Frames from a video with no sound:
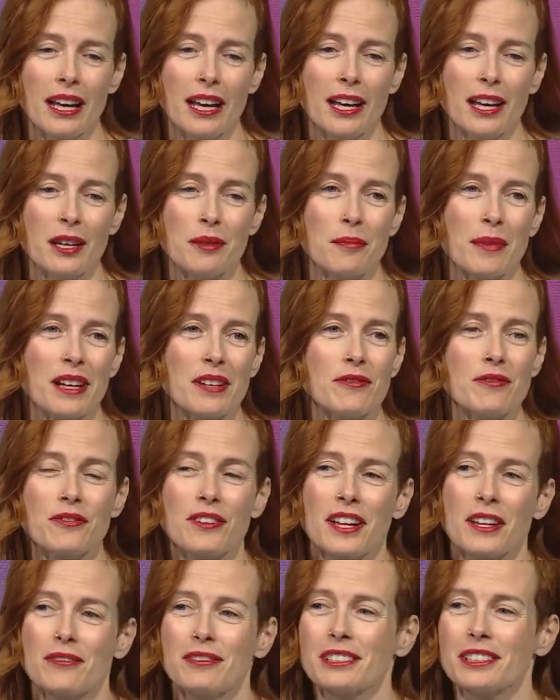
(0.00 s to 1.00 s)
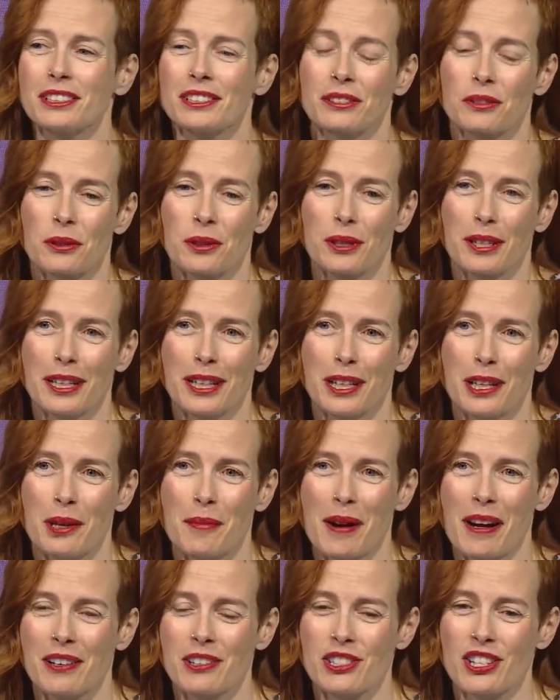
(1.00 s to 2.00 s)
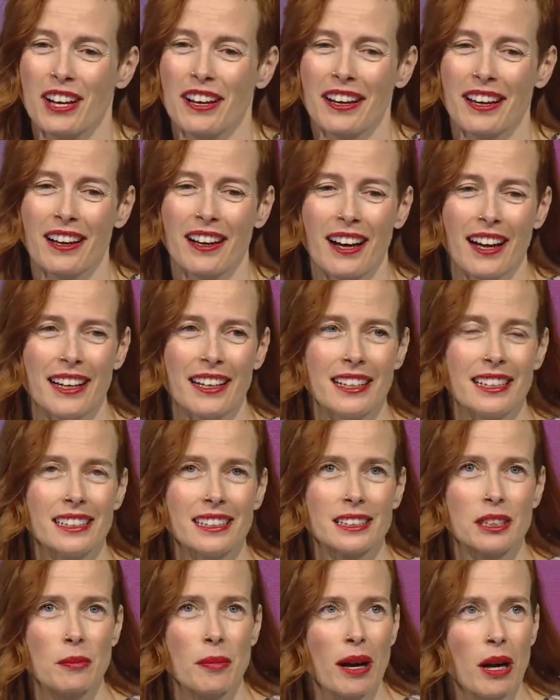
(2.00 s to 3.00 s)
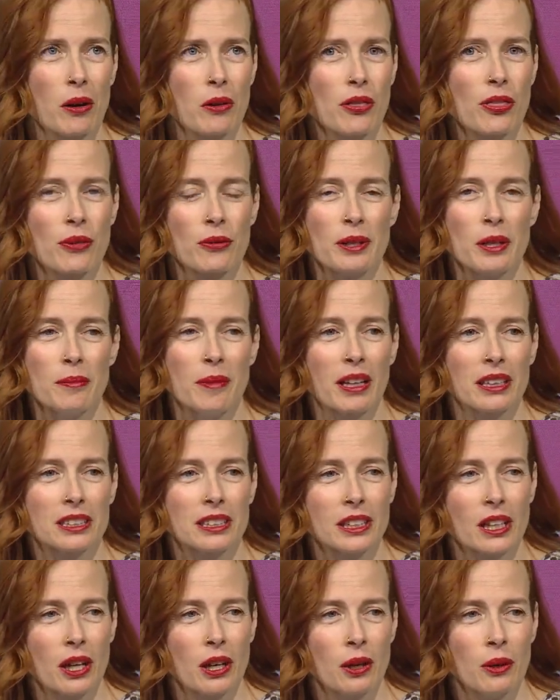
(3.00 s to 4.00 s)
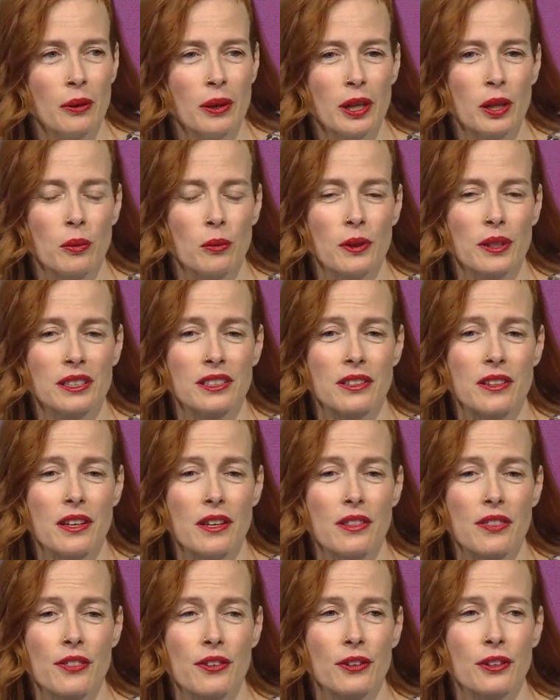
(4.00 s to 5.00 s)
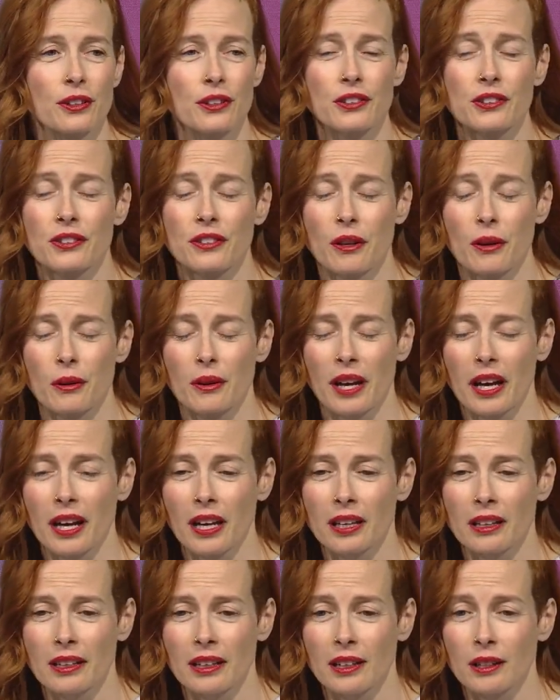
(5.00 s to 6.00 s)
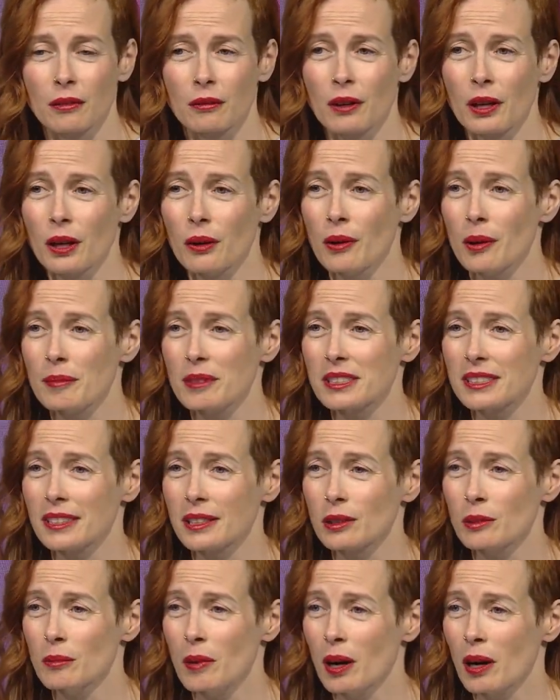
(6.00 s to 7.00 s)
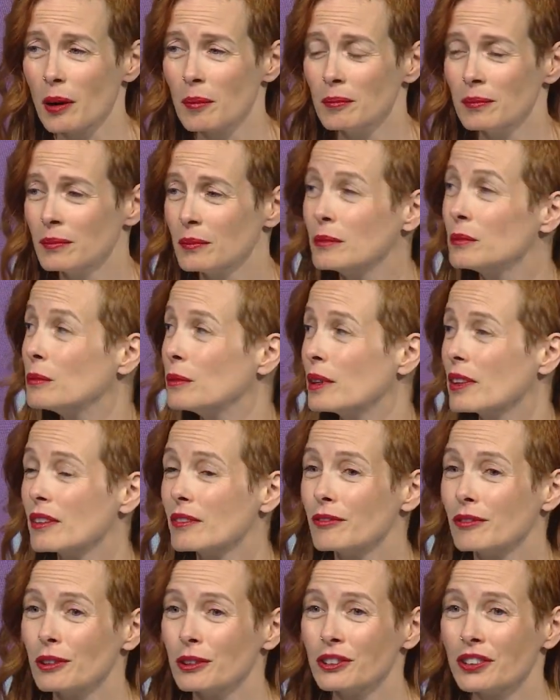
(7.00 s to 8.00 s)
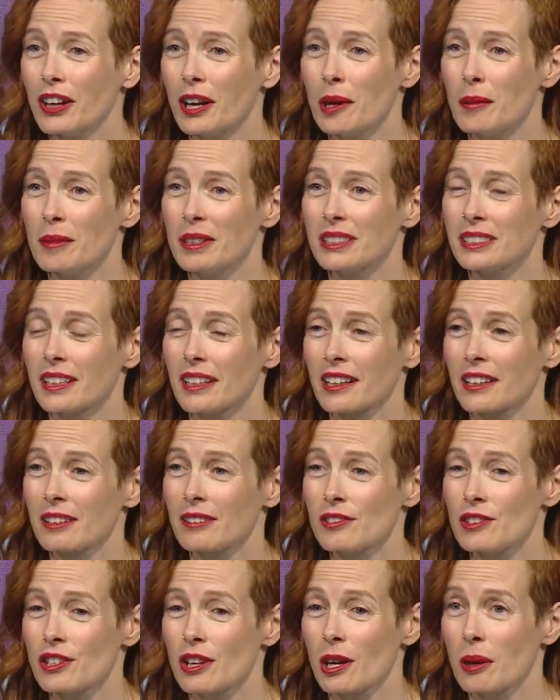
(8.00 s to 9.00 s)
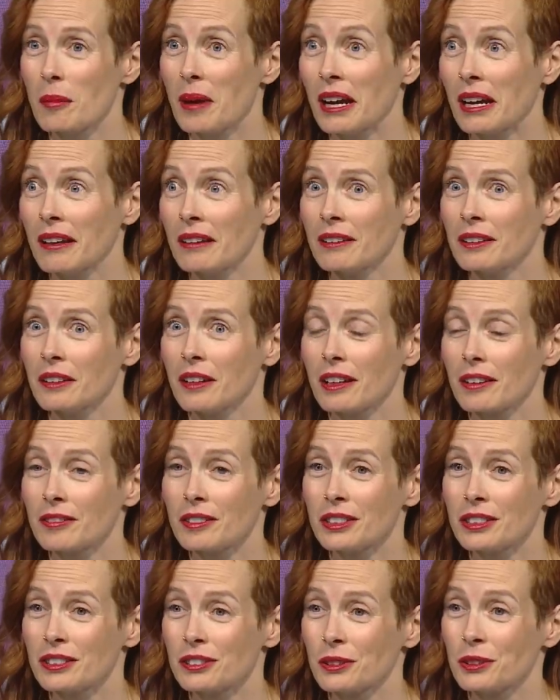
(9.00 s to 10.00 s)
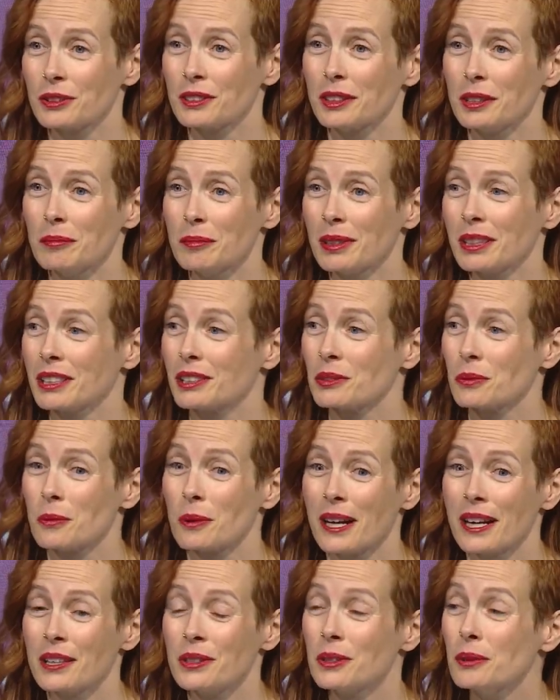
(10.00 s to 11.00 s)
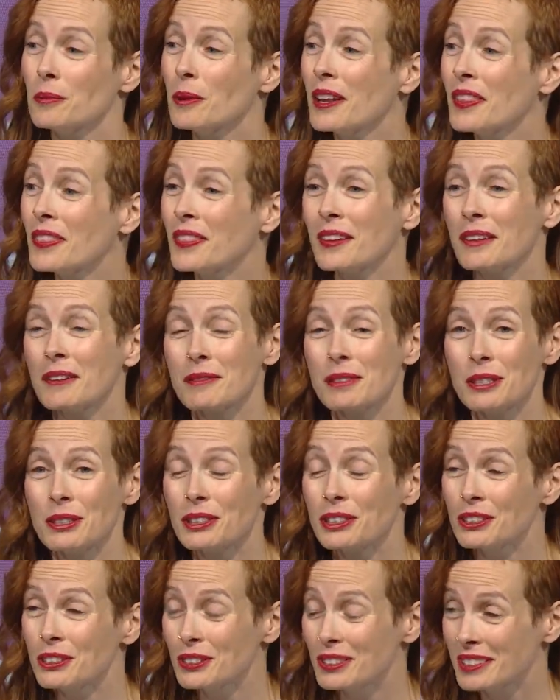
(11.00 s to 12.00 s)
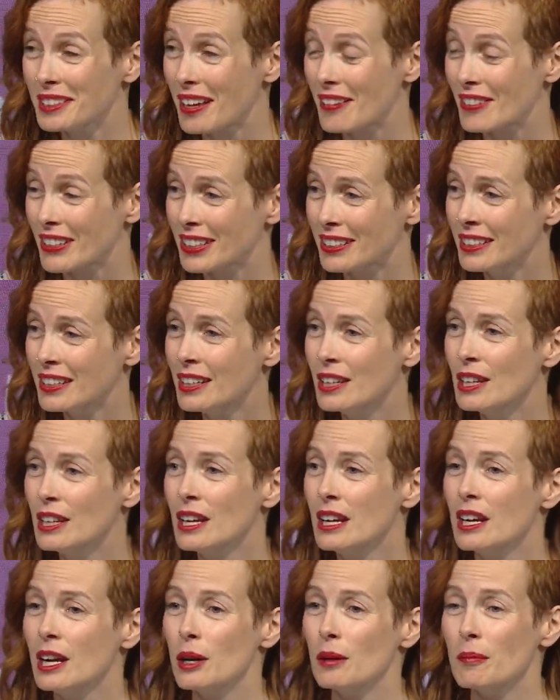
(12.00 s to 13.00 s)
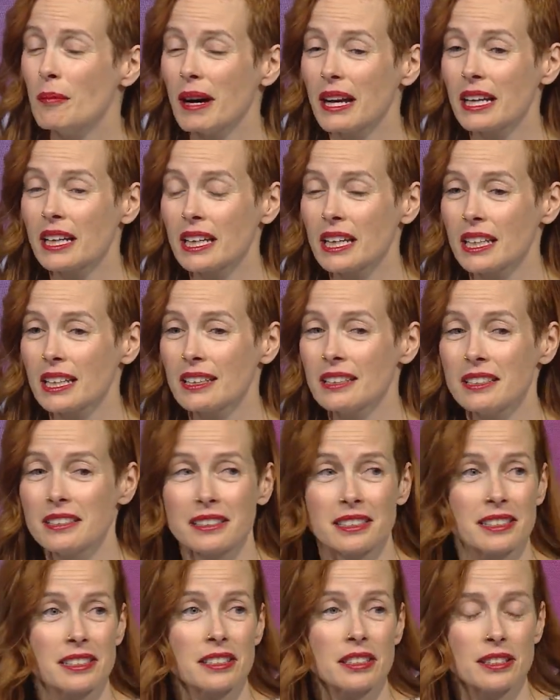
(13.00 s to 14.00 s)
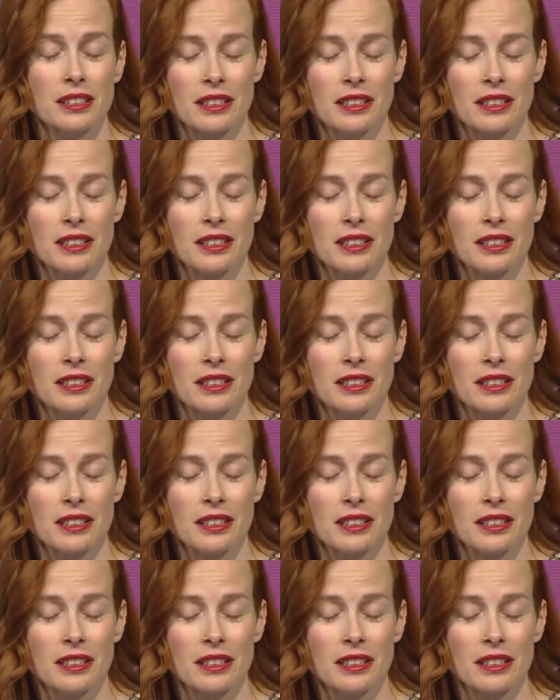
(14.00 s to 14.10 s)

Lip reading: and my favorite story about Gen AI is about 3 months ago. It was the 3rd snow day in a row. I'm a single mom with a full-time executive job and a lot of consulting, because why do one thing when you could do 7? My kid is